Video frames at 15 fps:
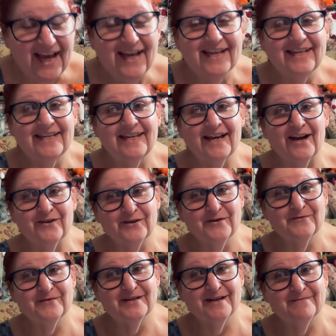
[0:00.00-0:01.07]
Y'all know
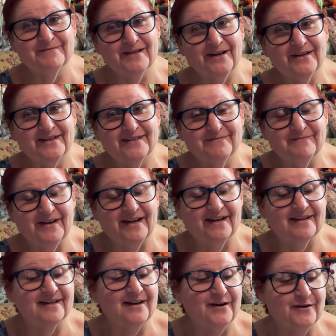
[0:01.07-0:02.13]
what I'm talking
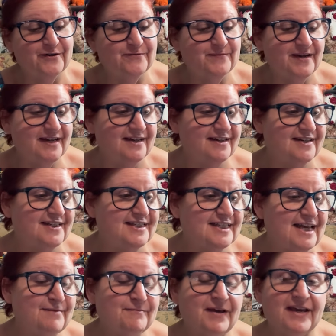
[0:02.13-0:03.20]
about. Oh my goodness,
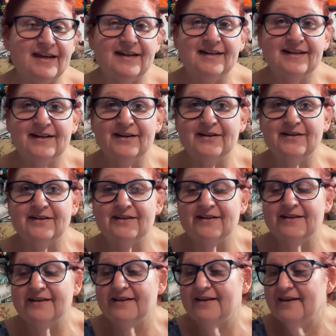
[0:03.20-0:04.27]
that man. Uh,
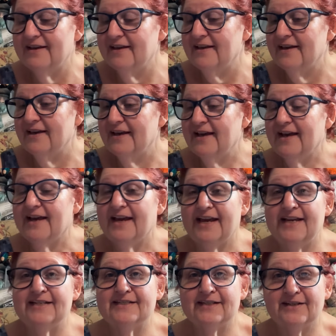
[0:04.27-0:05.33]

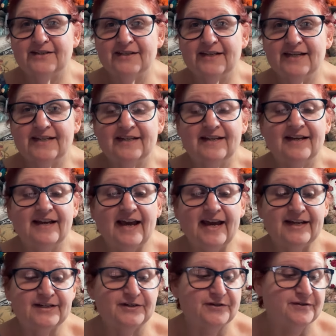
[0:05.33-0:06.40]
he is a good-looking
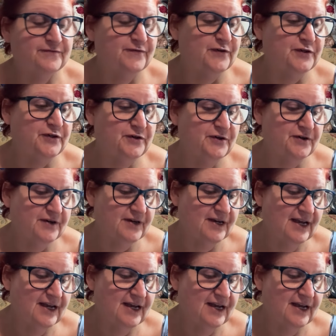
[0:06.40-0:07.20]
actor for sure.